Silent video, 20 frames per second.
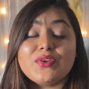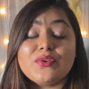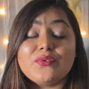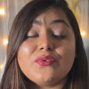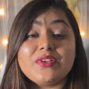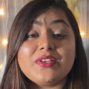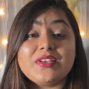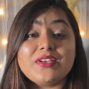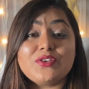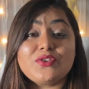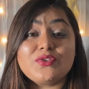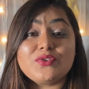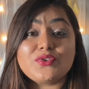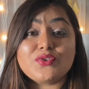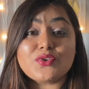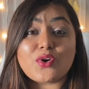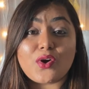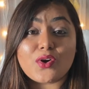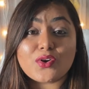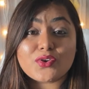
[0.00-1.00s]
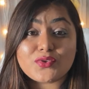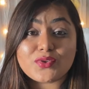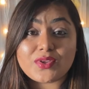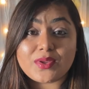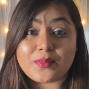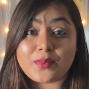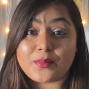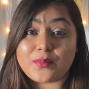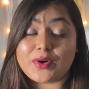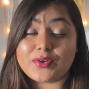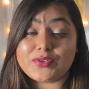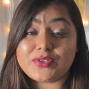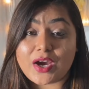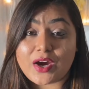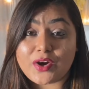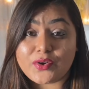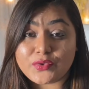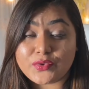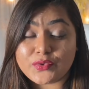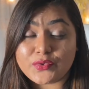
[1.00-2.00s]
You will need to talk to them about
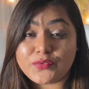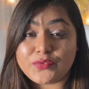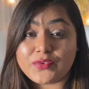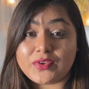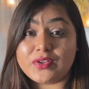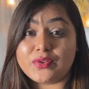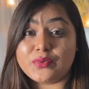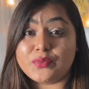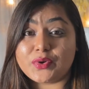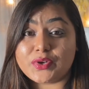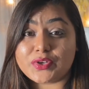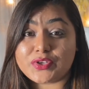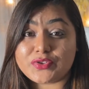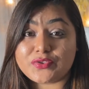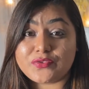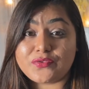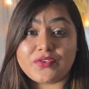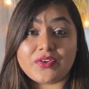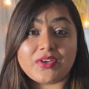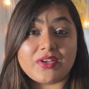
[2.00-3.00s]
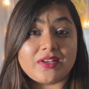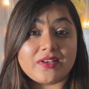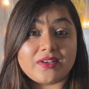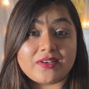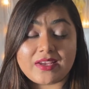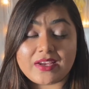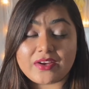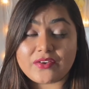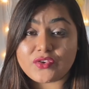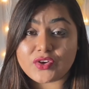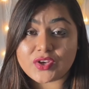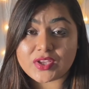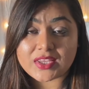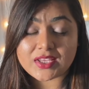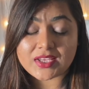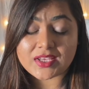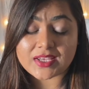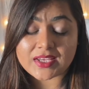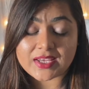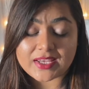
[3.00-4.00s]
how you feel, what you feel, and
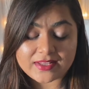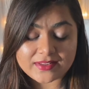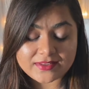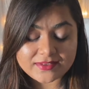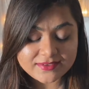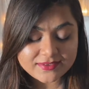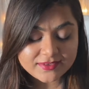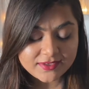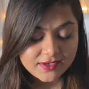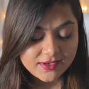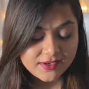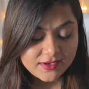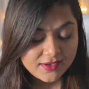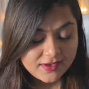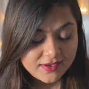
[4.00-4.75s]
everything else.